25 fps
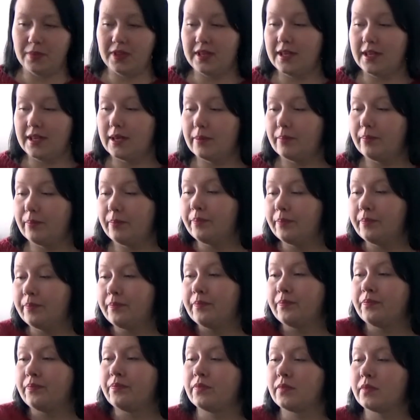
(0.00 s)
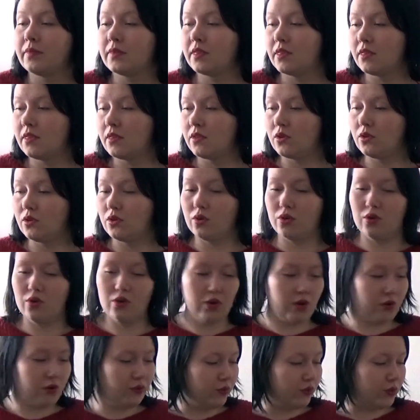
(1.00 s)
Yeah,
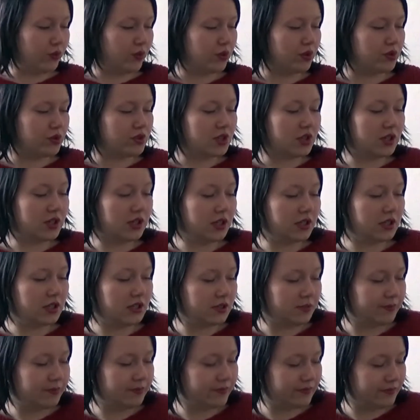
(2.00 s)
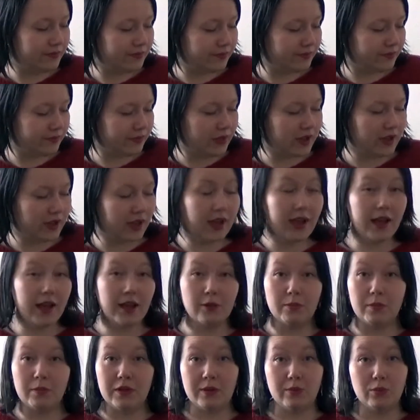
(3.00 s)
off to the side,
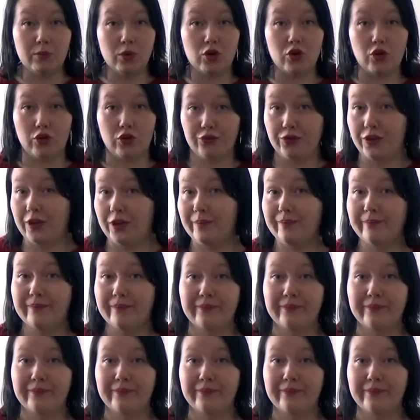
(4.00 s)
and a bit more coffee.